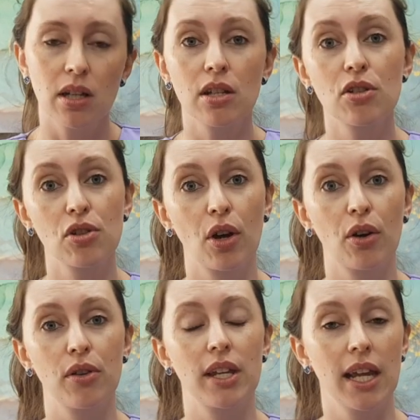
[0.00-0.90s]
So
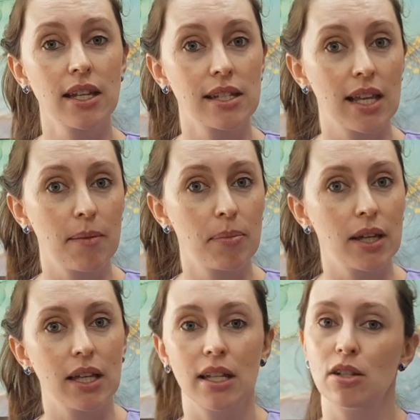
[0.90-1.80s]
the next step
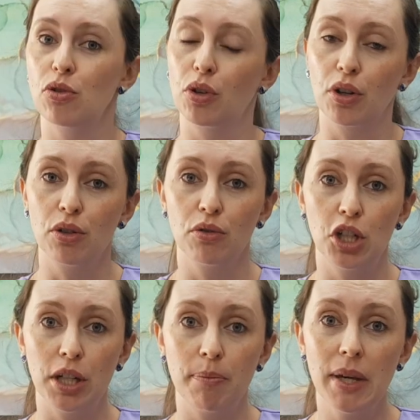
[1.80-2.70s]
is you go to your
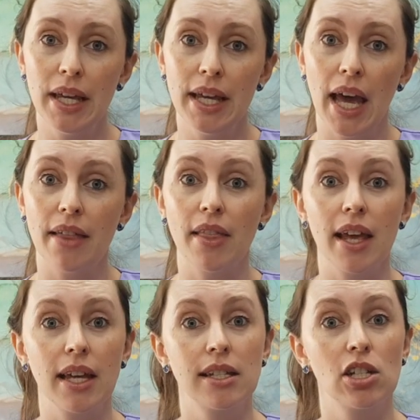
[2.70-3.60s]
G P, and
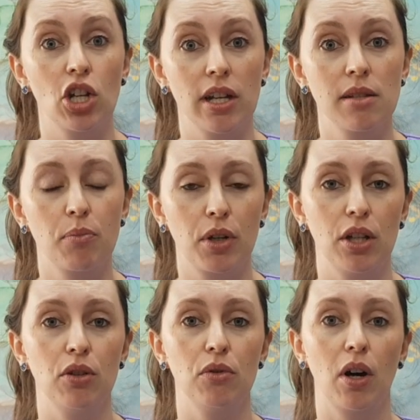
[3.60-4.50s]
they suggest
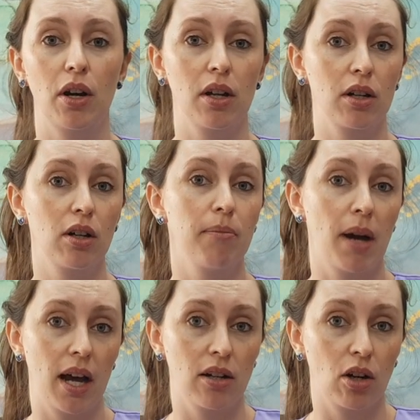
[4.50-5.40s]
putting you on a
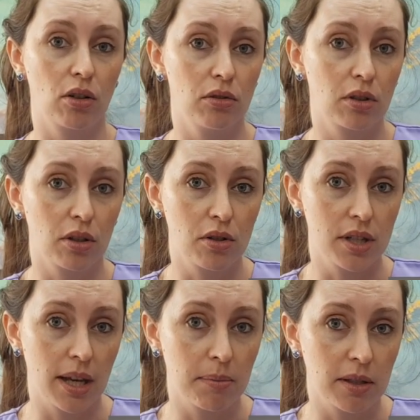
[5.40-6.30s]
combined oral
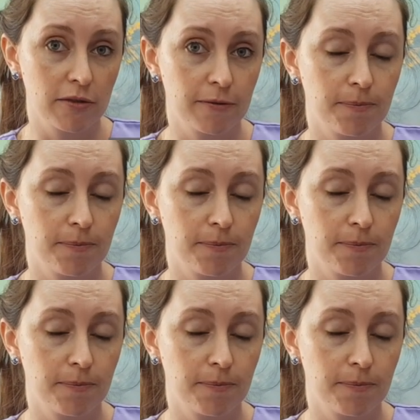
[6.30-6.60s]
contraceptive.